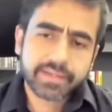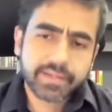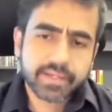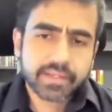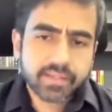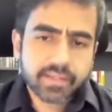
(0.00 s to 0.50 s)

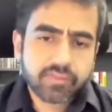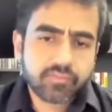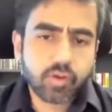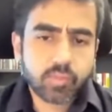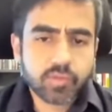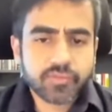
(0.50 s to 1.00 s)
Did this
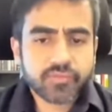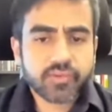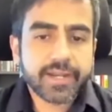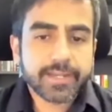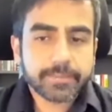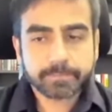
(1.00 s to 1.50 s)
form of
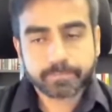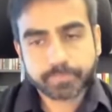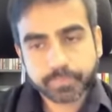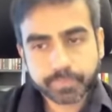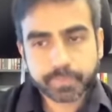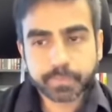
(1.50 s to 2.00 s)
trading
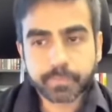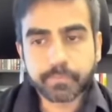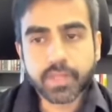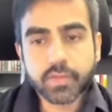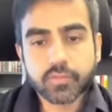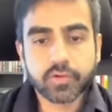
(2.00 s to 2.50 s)

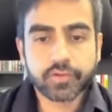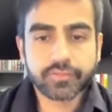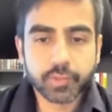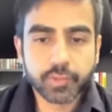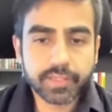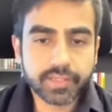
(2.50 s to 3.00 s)
for a
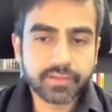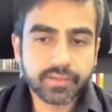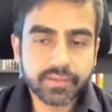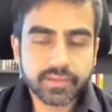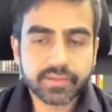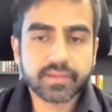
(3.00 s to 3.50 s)
few
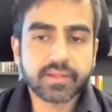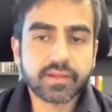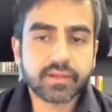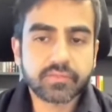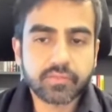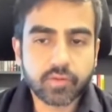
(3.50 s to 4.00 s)
years,
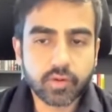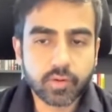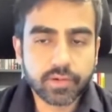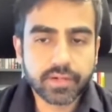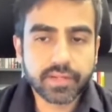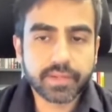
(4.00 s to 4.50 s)

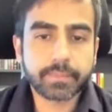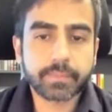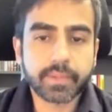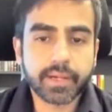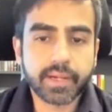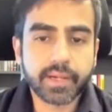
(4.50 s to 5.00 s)
followed it up
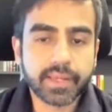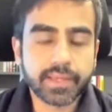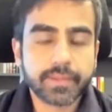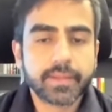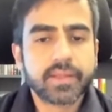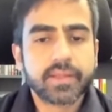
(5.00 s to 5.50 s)
by